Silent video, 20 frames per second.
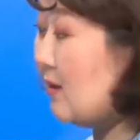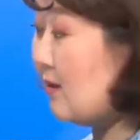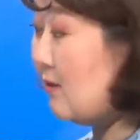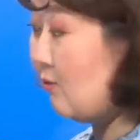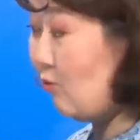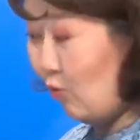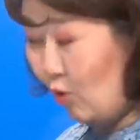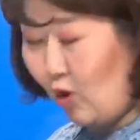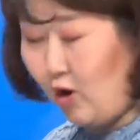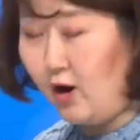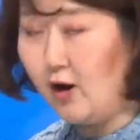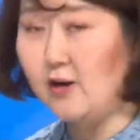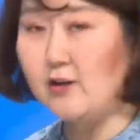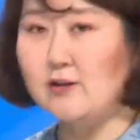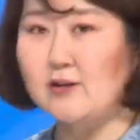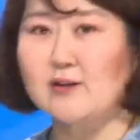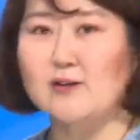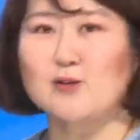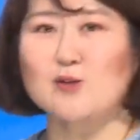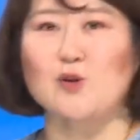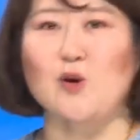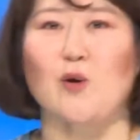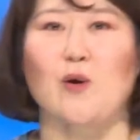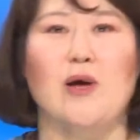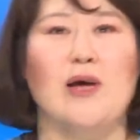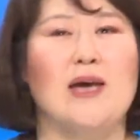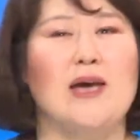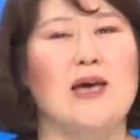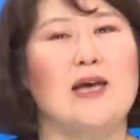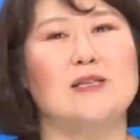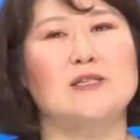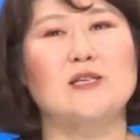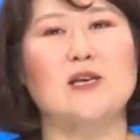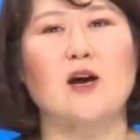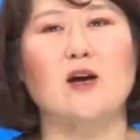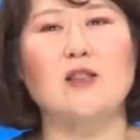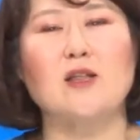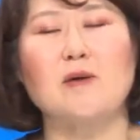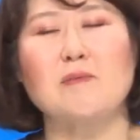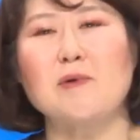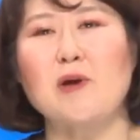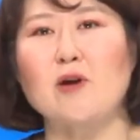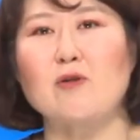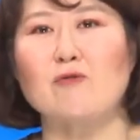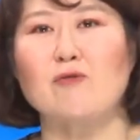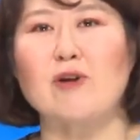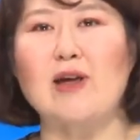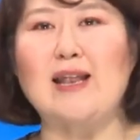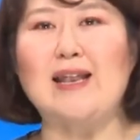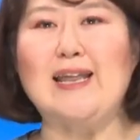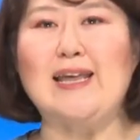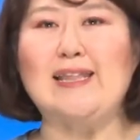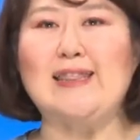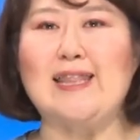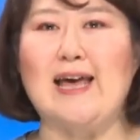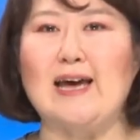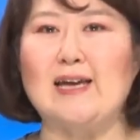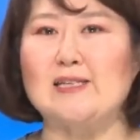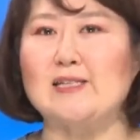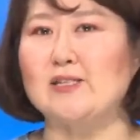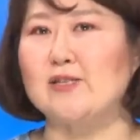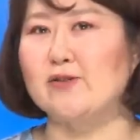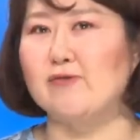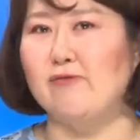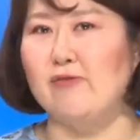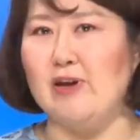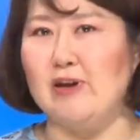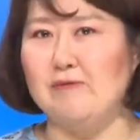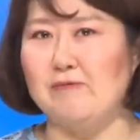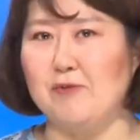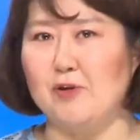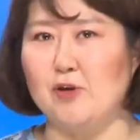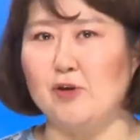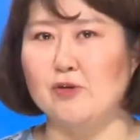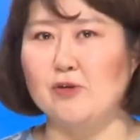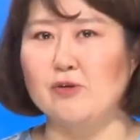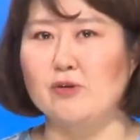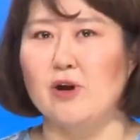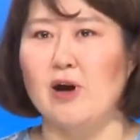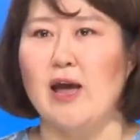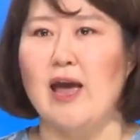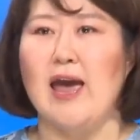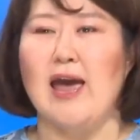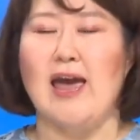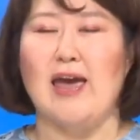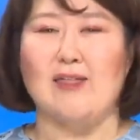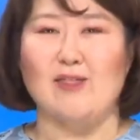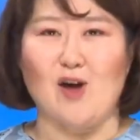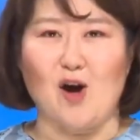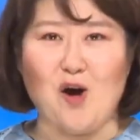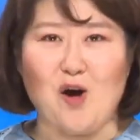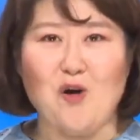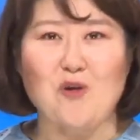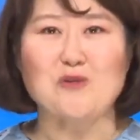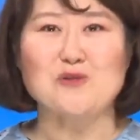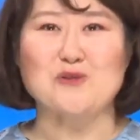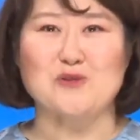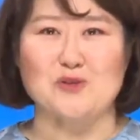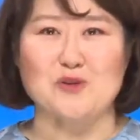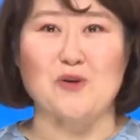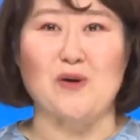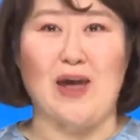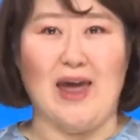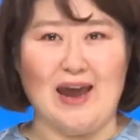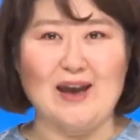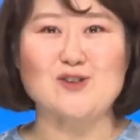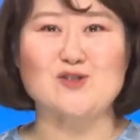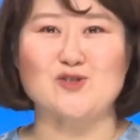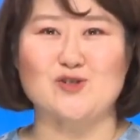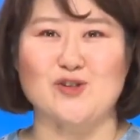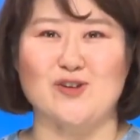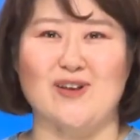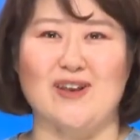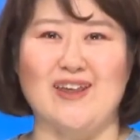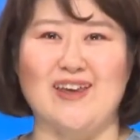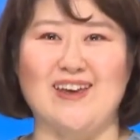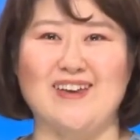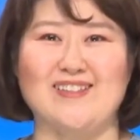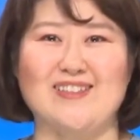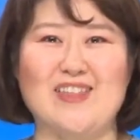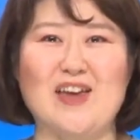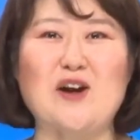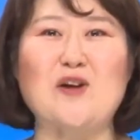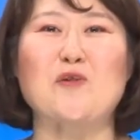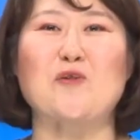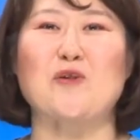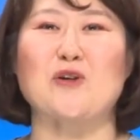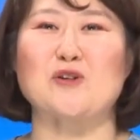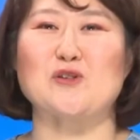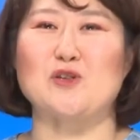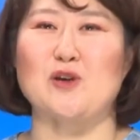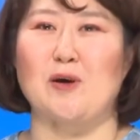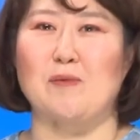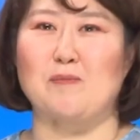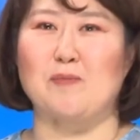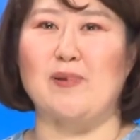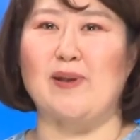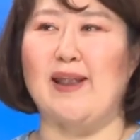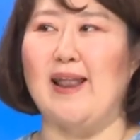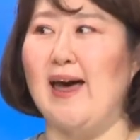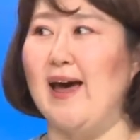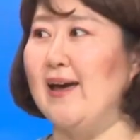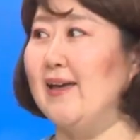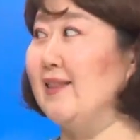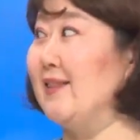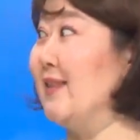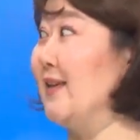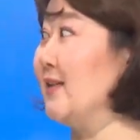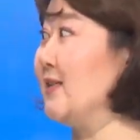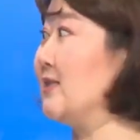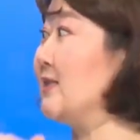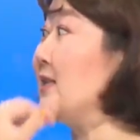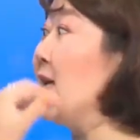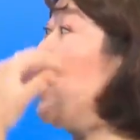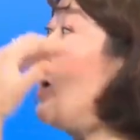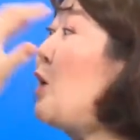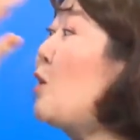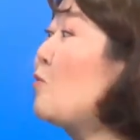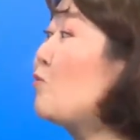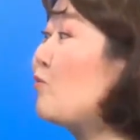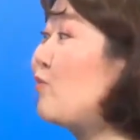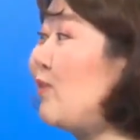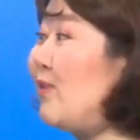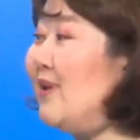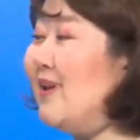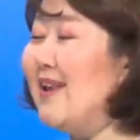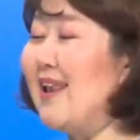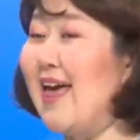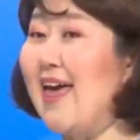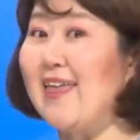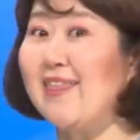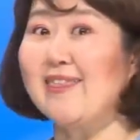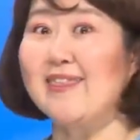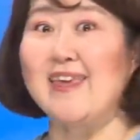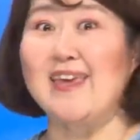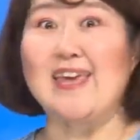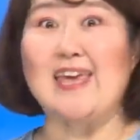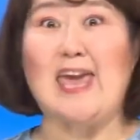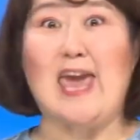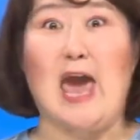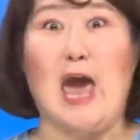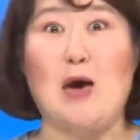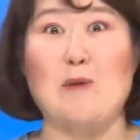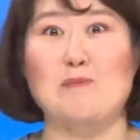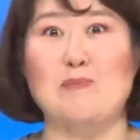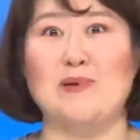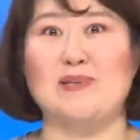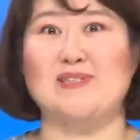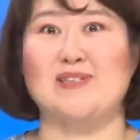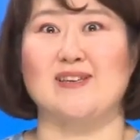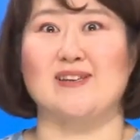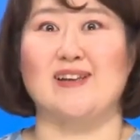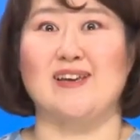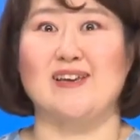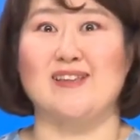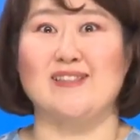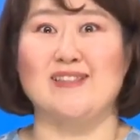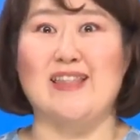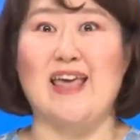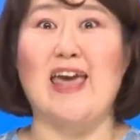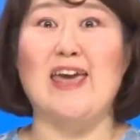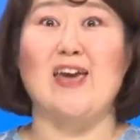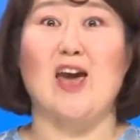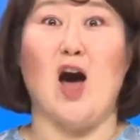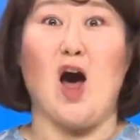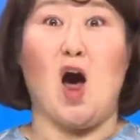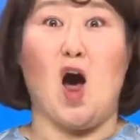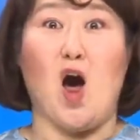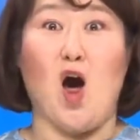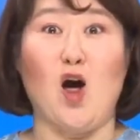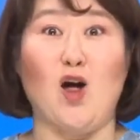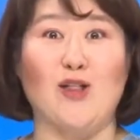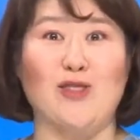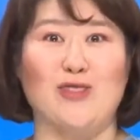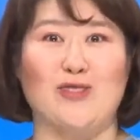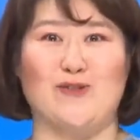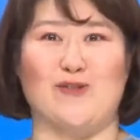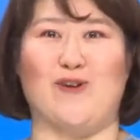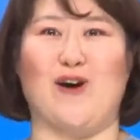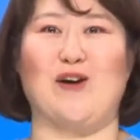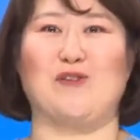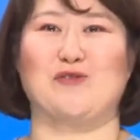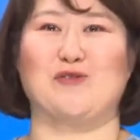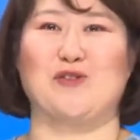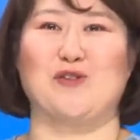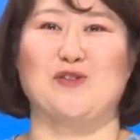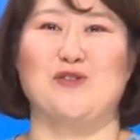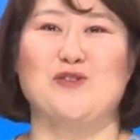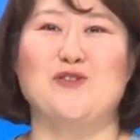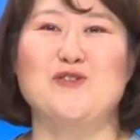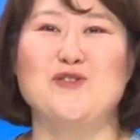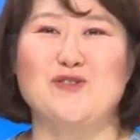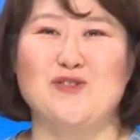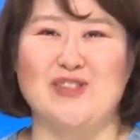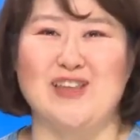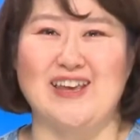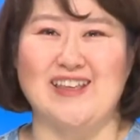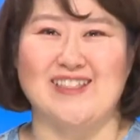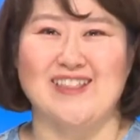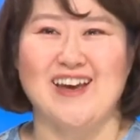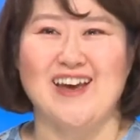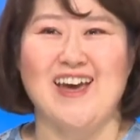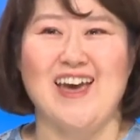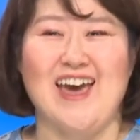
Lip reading: word. So it's gonna be a really nice review. And also, actually, they're going to apply this blending capacity they earn throughout the unit.